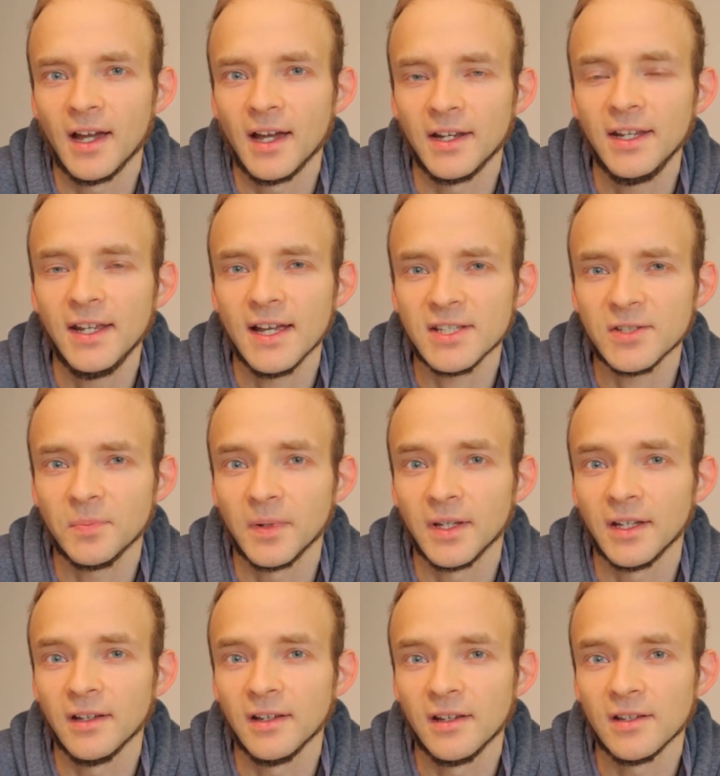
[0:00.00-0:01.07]
And he asked
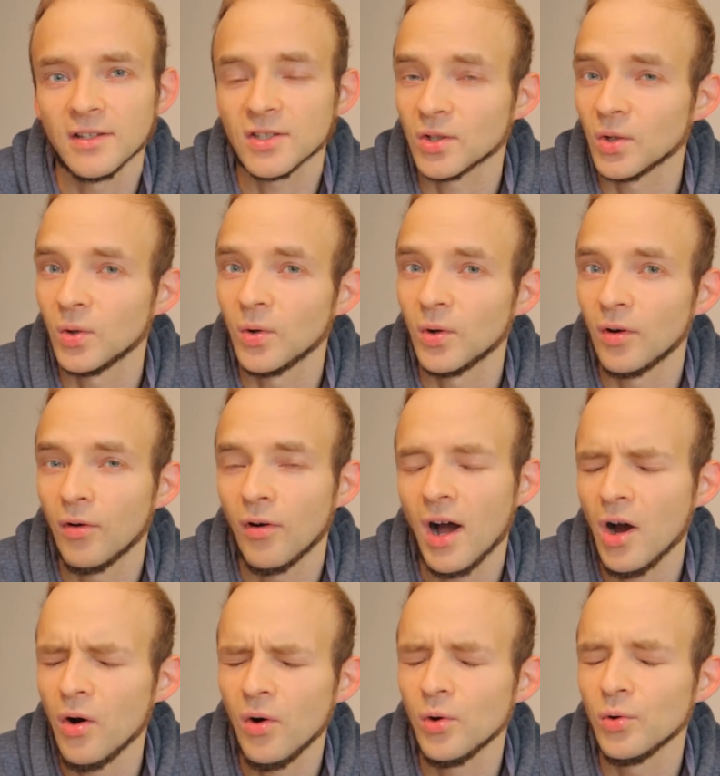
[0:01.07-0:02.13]
me, so
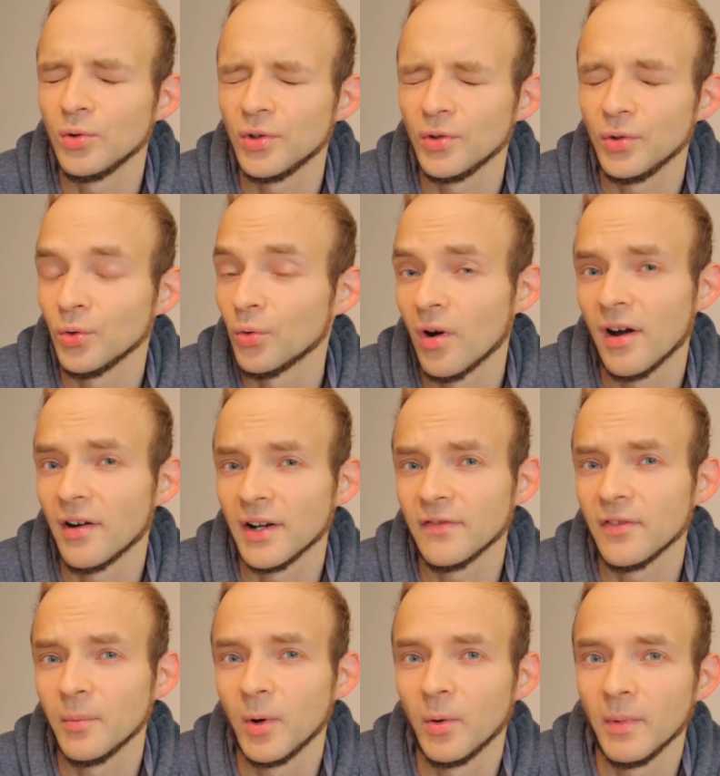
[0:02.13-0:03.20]
how old you are at
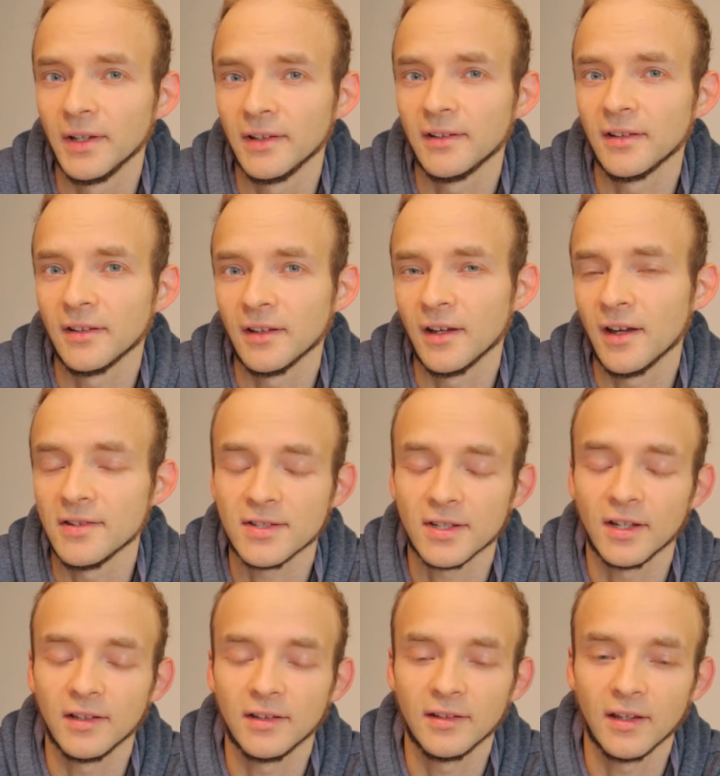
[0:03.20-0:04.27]
the moment? I
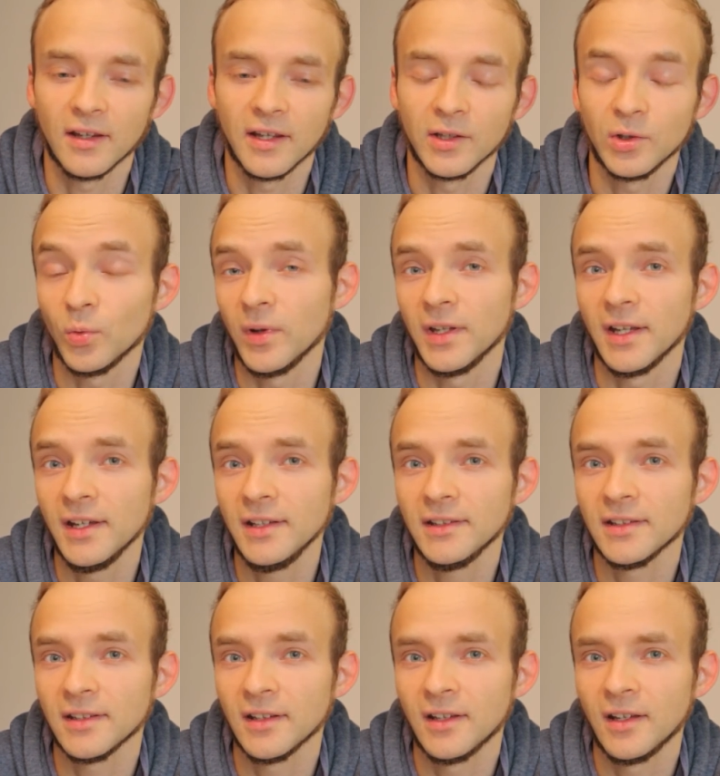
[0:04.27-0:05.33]
said
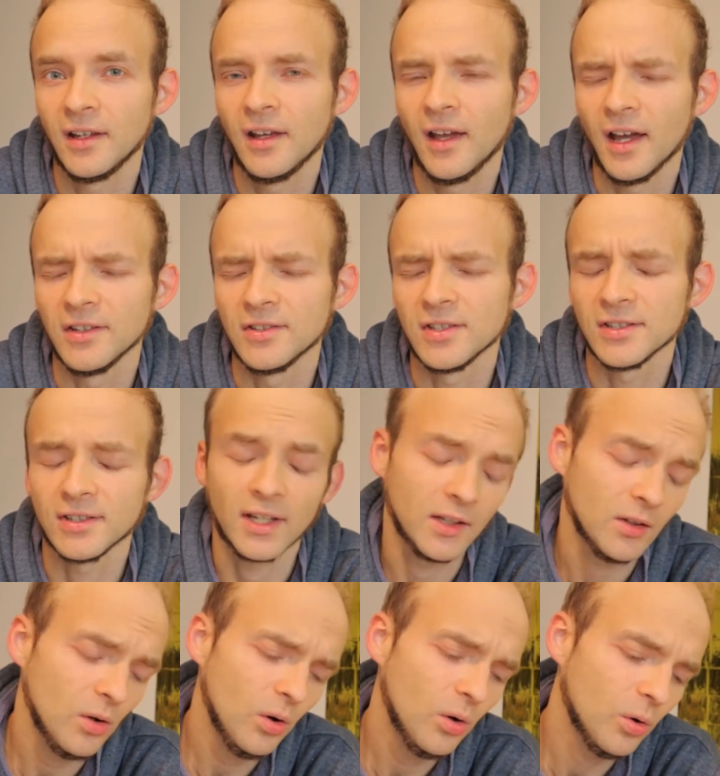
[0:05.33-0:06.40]
28. And she
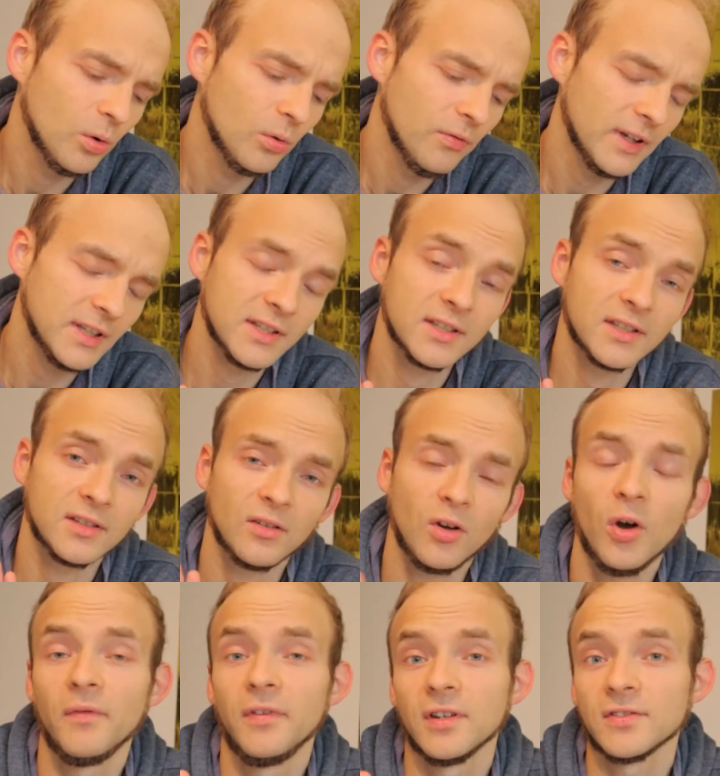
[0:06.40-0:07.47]
said, oh, that's
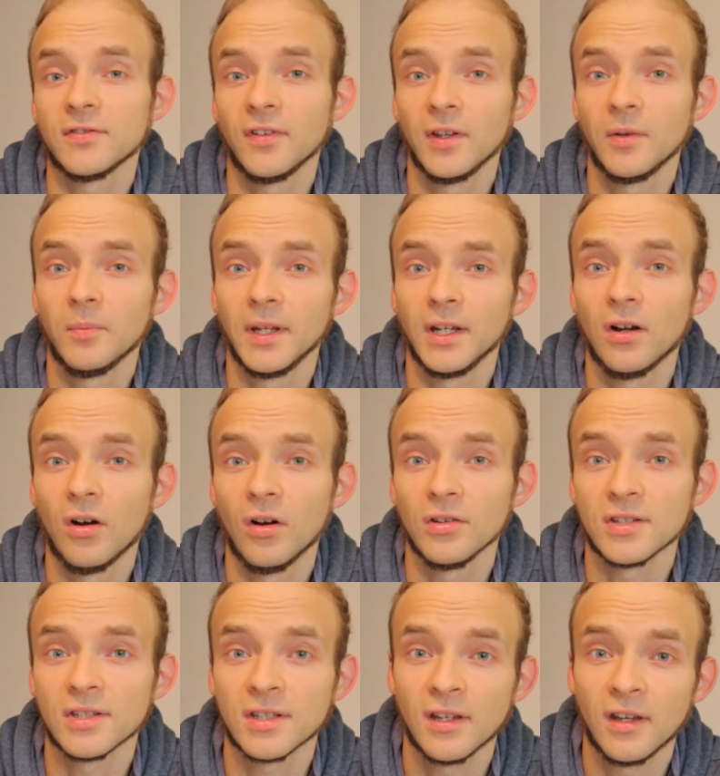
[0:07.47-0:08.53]
obvious then,
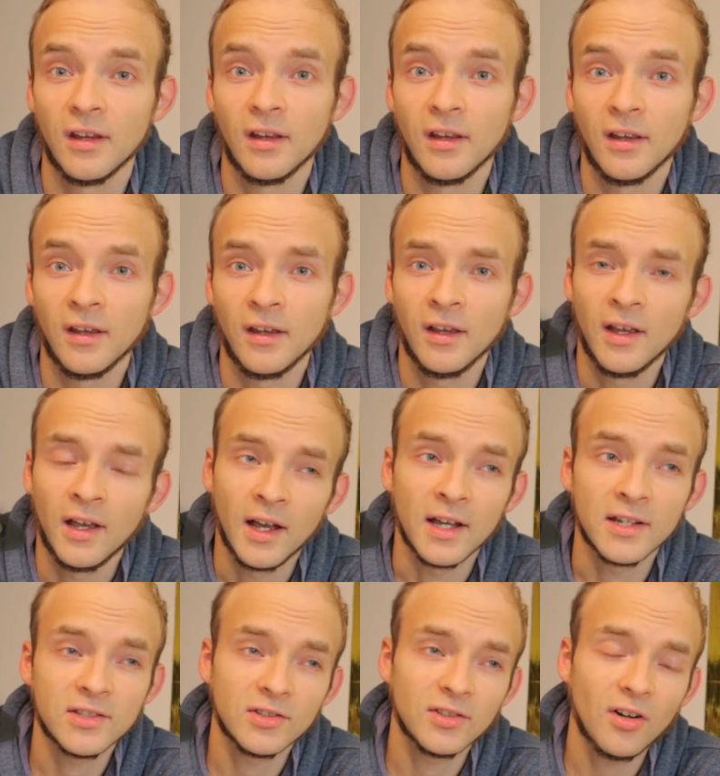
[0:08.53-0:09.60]
because
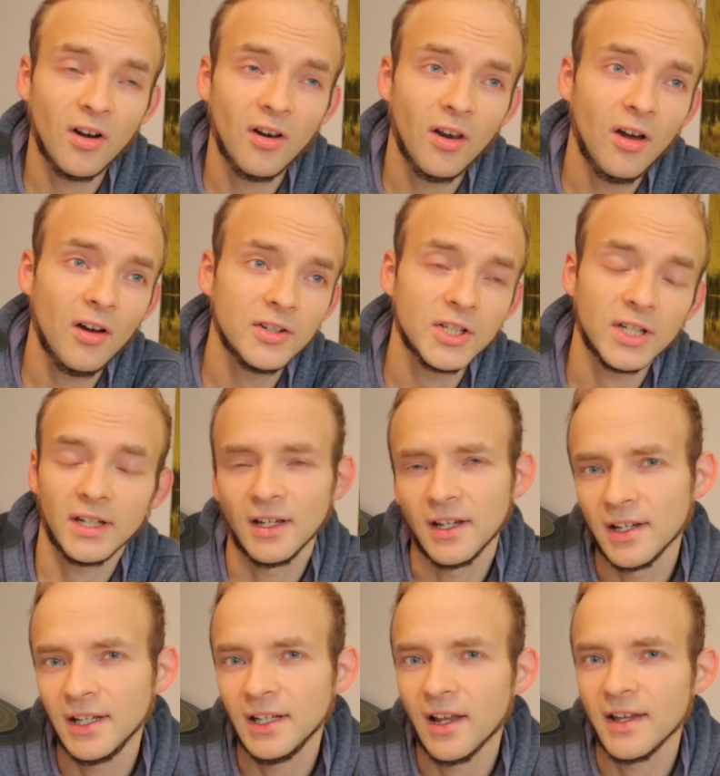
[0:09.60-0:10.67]

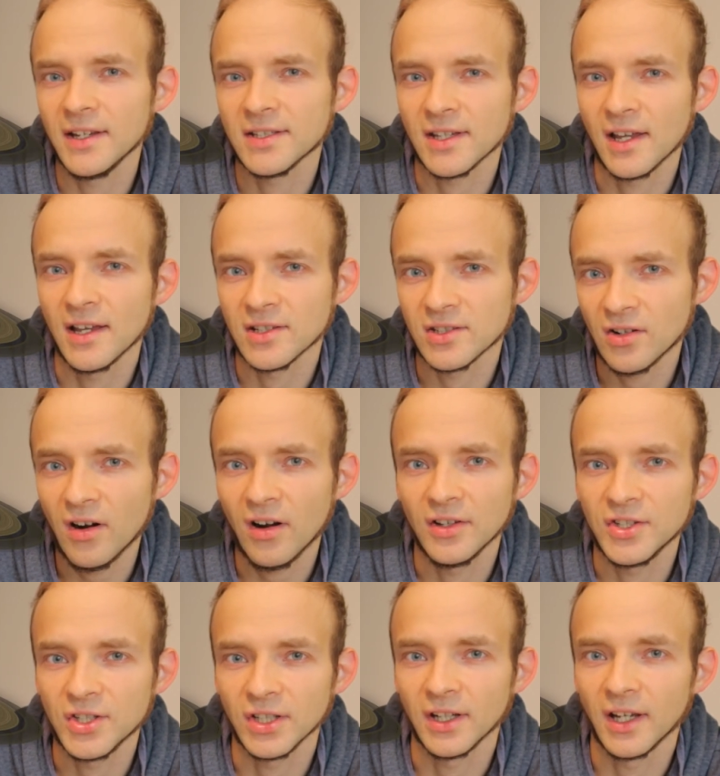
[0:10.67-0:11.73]
he likes
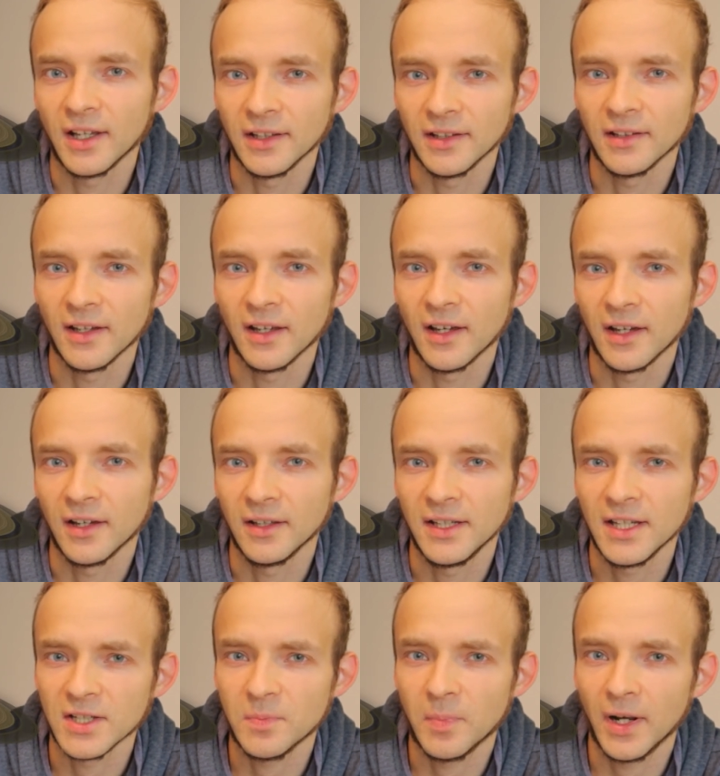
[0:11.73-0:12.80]
astrology, and
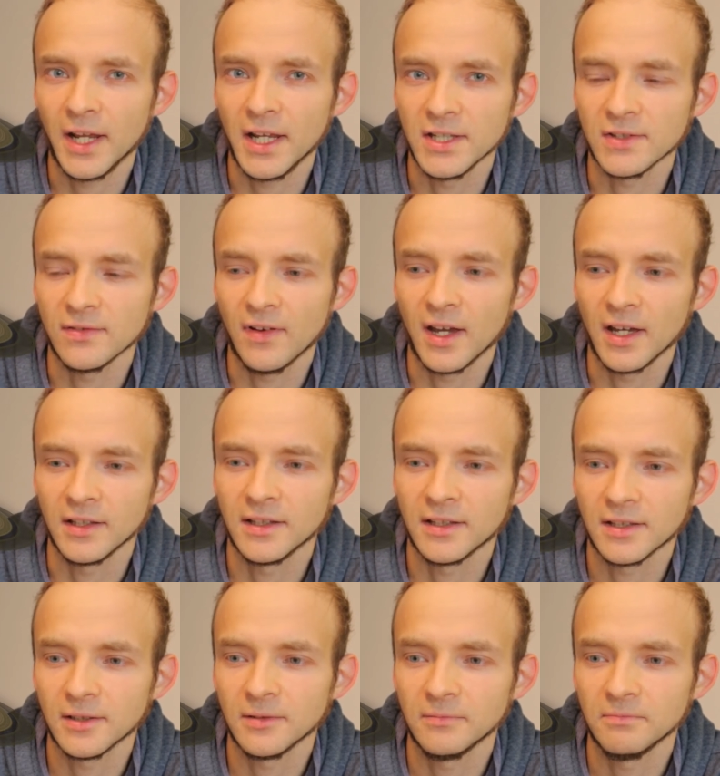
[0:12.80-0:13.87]
he explains that